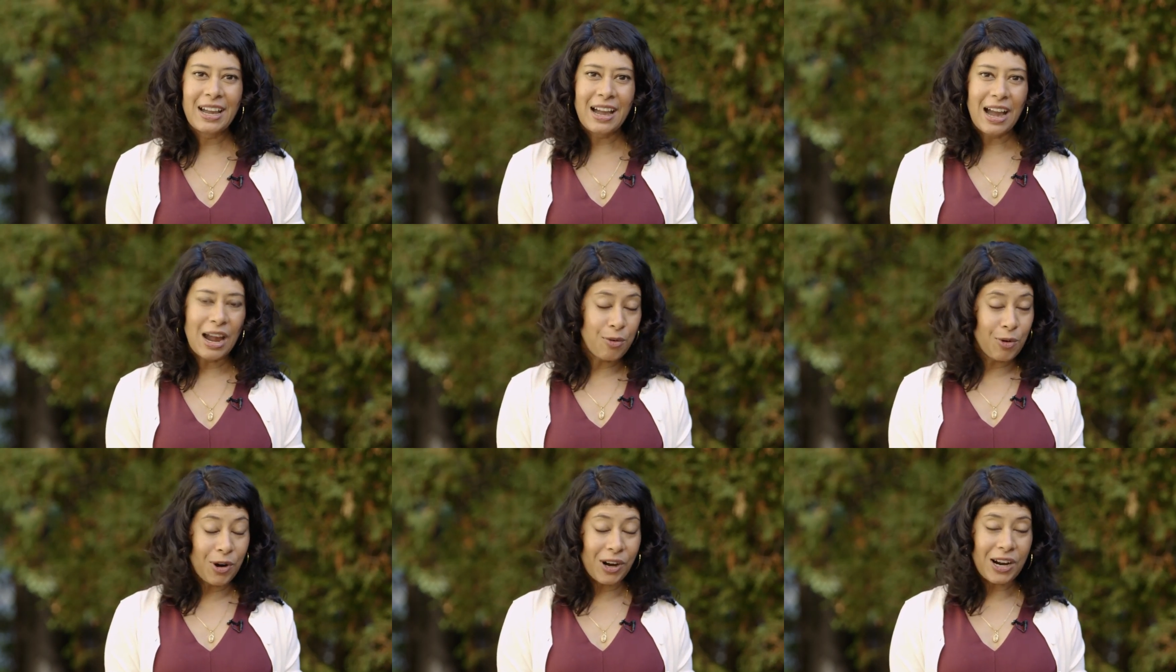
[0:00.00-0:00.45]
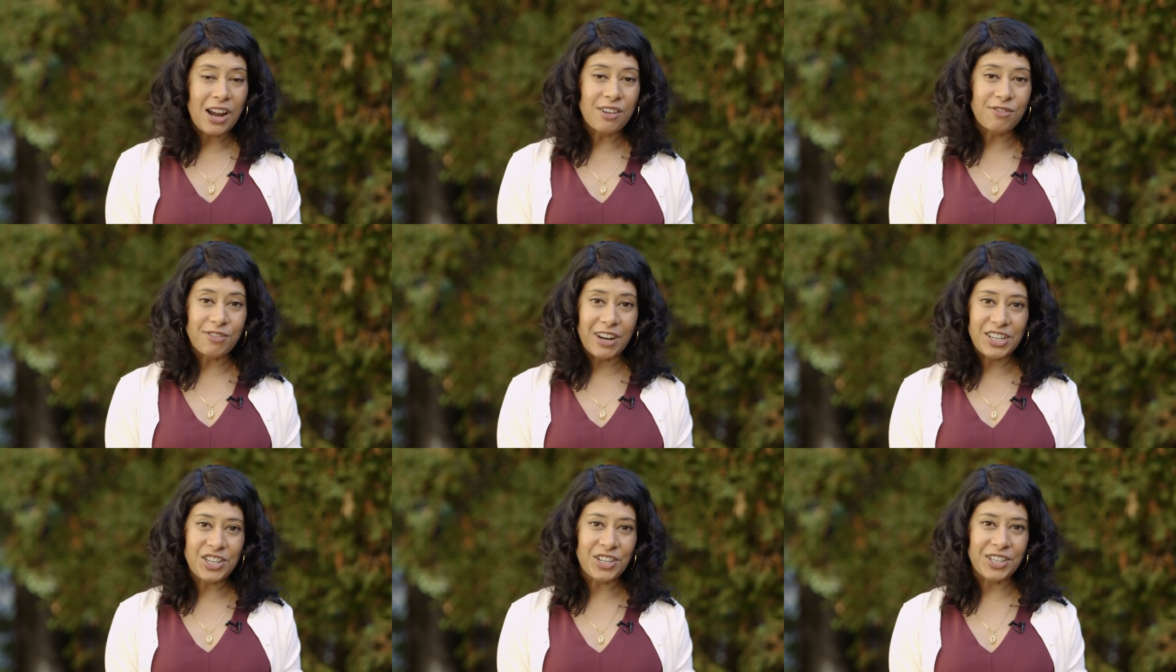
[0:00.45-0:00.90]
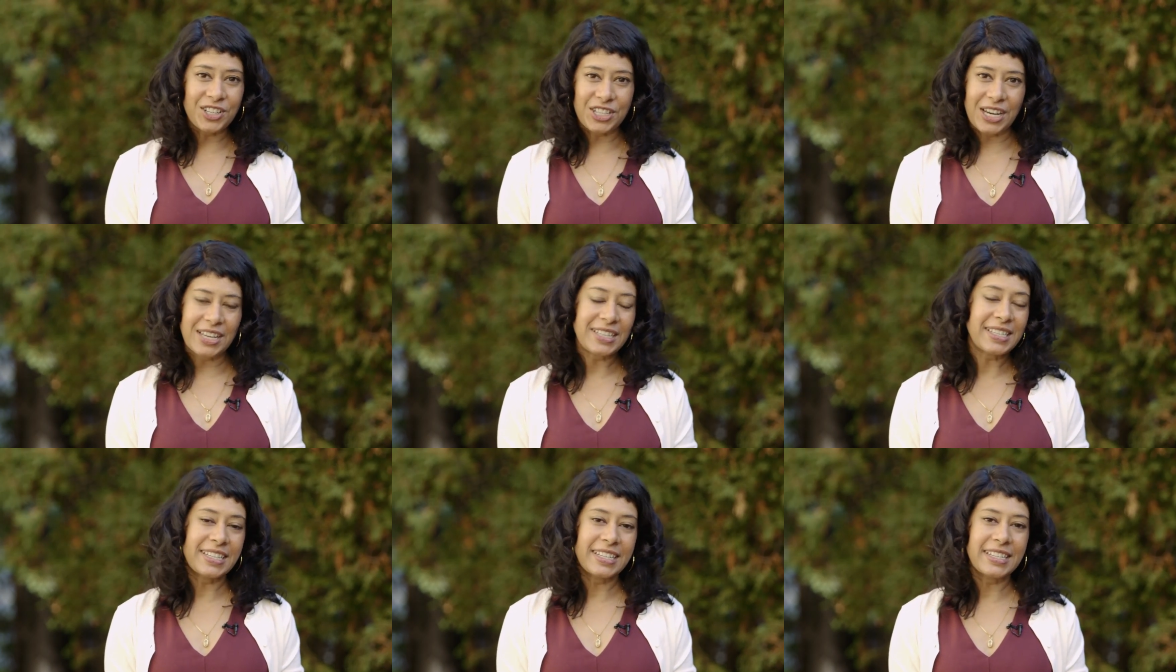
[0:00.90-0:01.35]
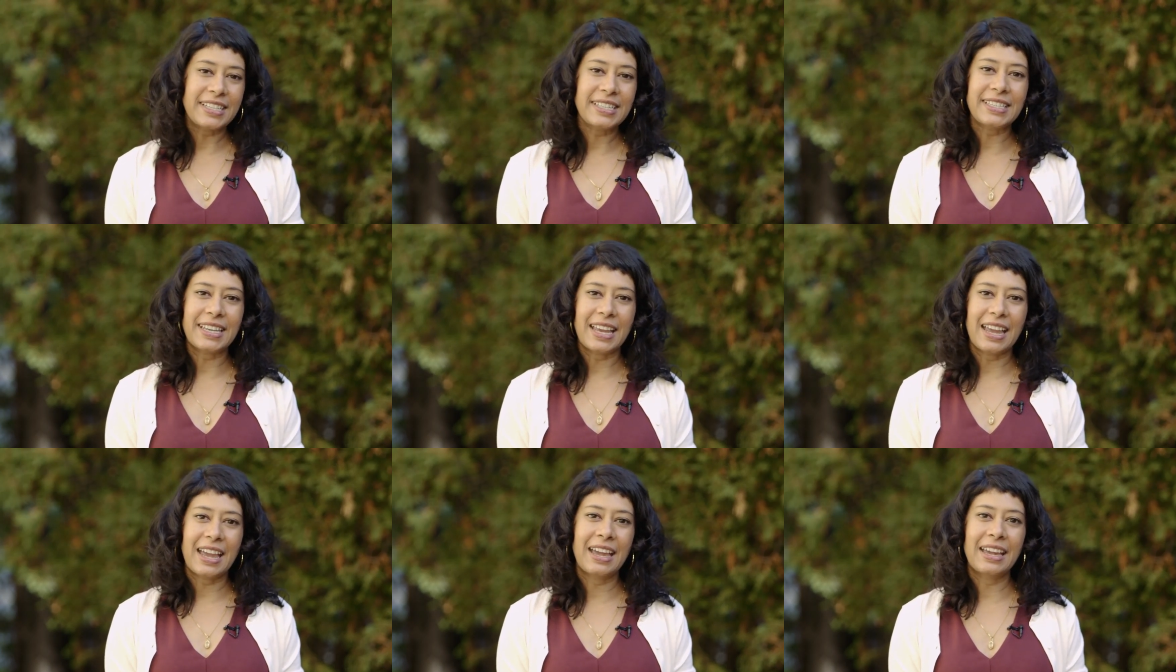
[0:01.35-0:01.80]
I work on racial
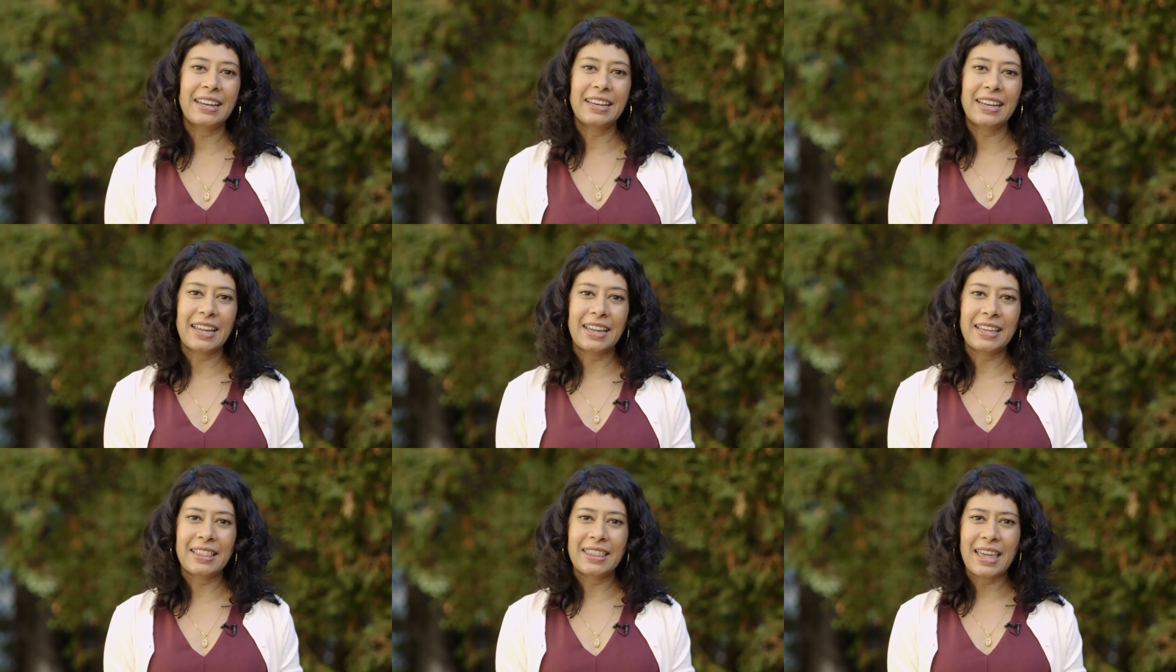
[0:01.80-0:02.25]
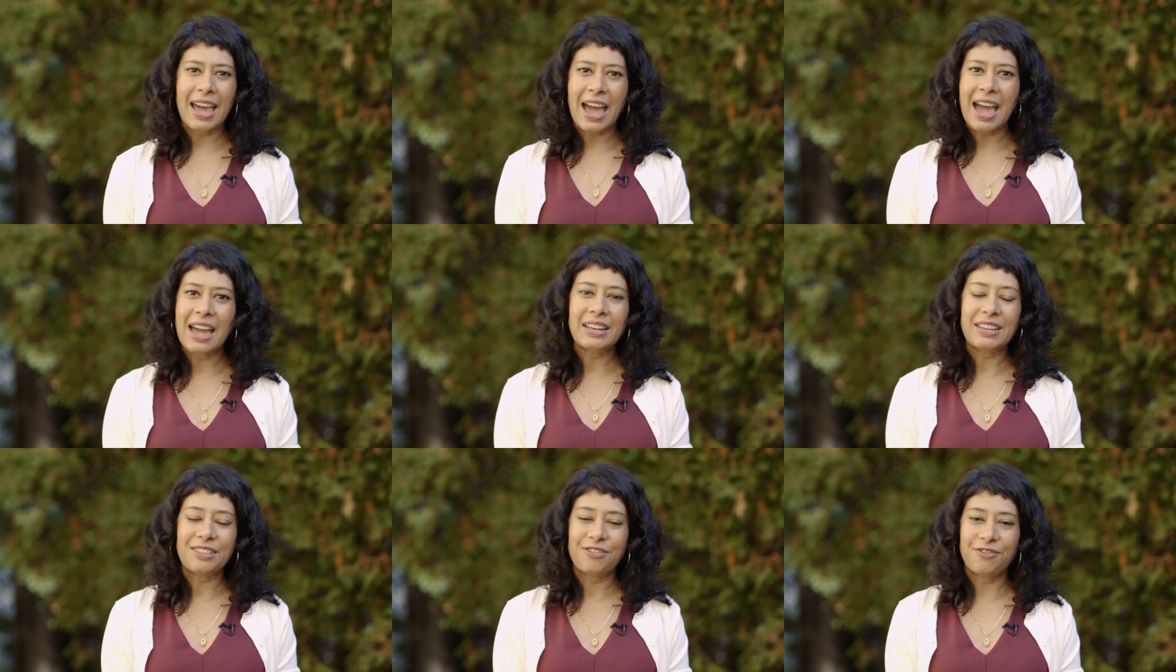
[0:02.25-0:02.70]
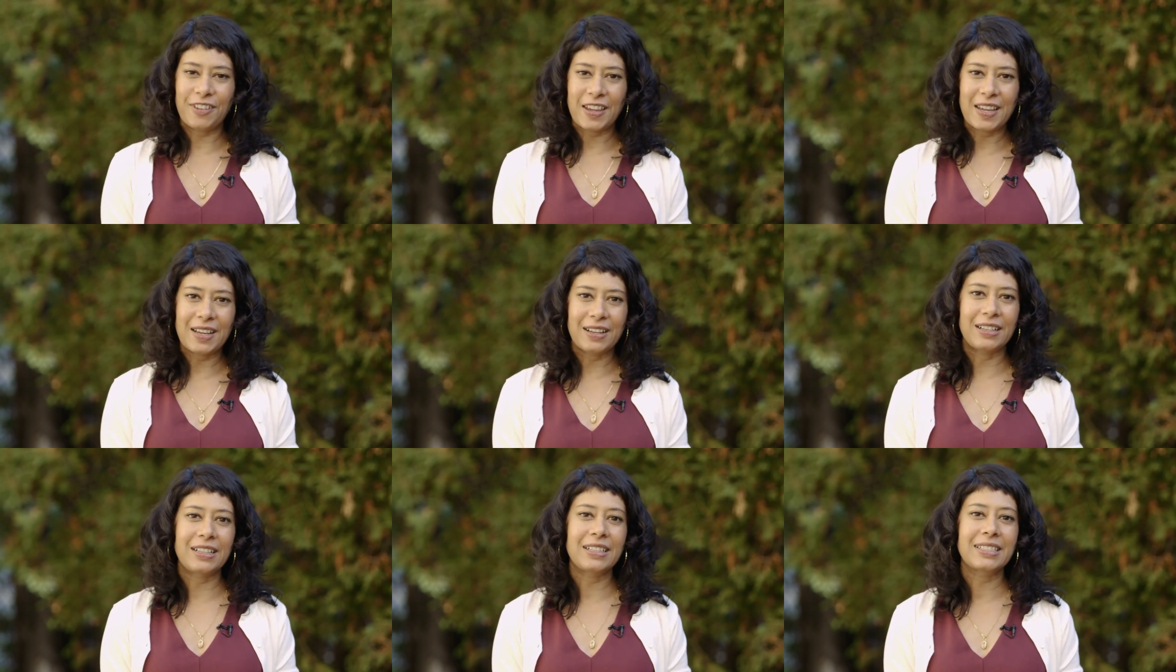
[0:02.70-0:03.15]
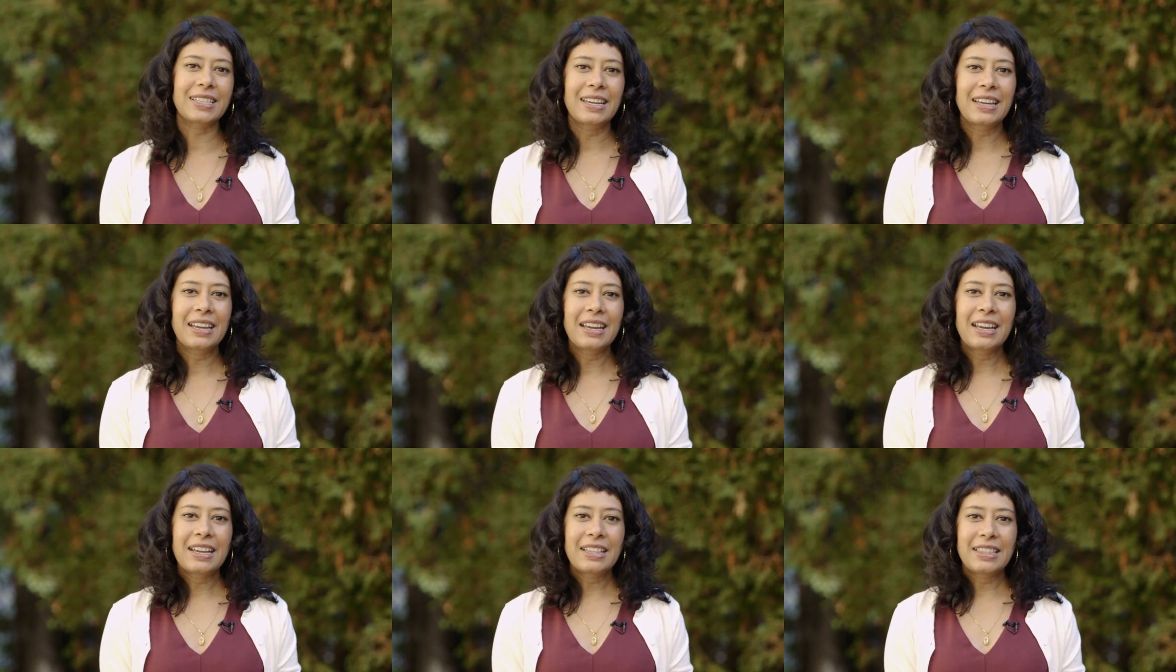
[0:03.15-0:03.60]
justice, and in that field,
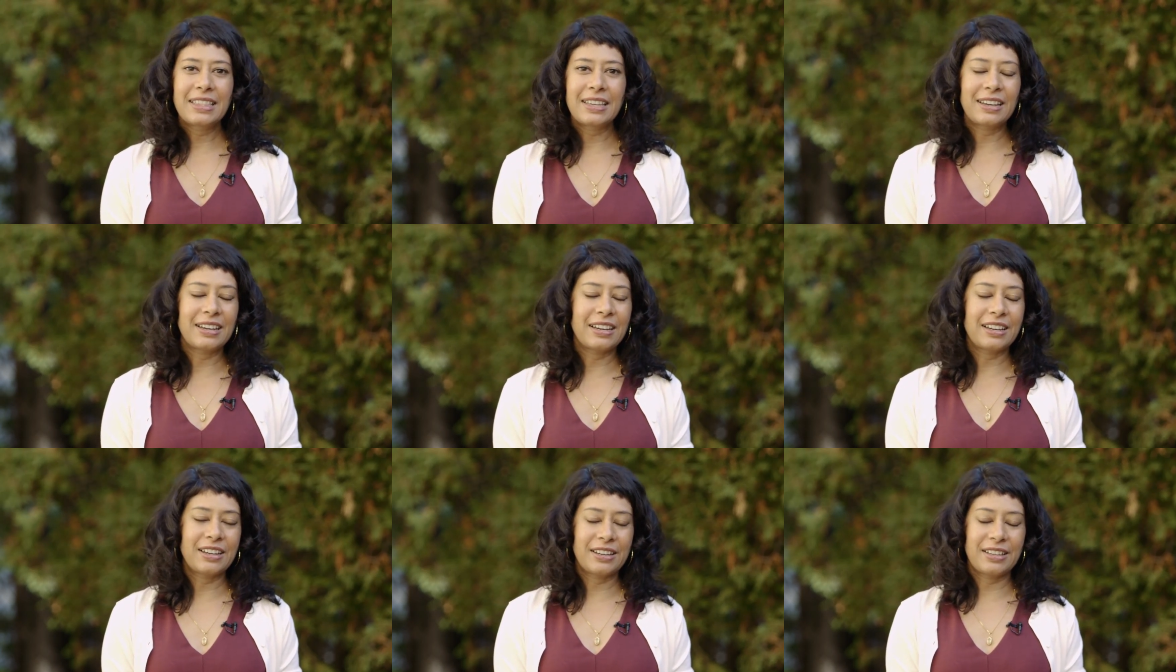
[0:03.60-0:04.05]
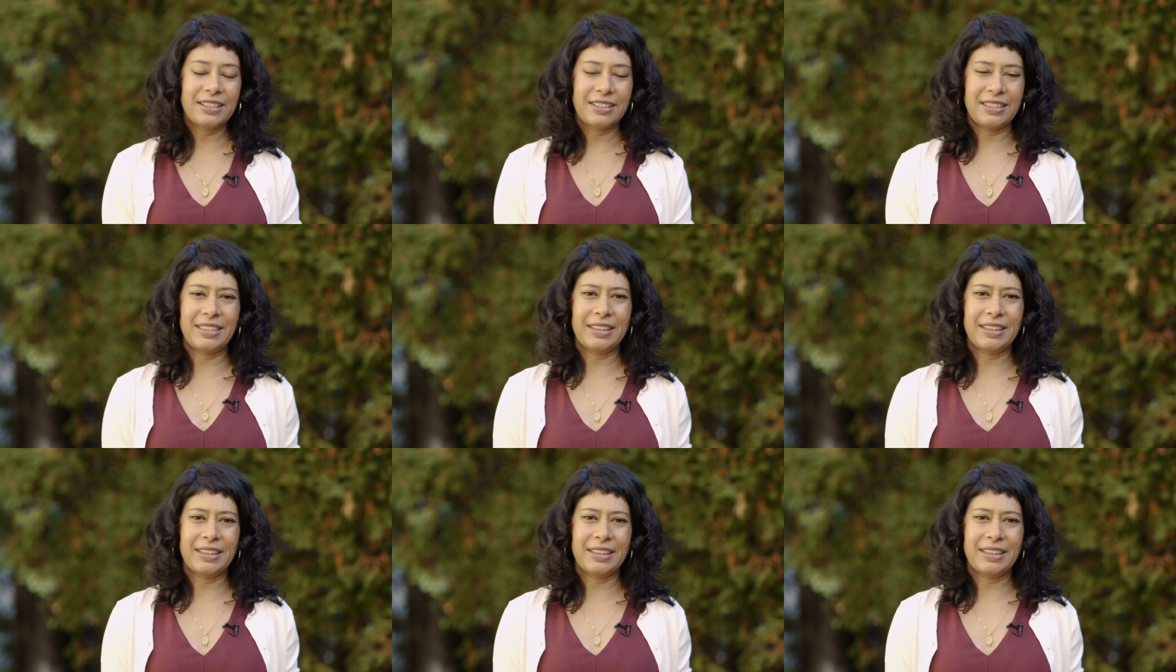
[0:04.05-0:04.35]
the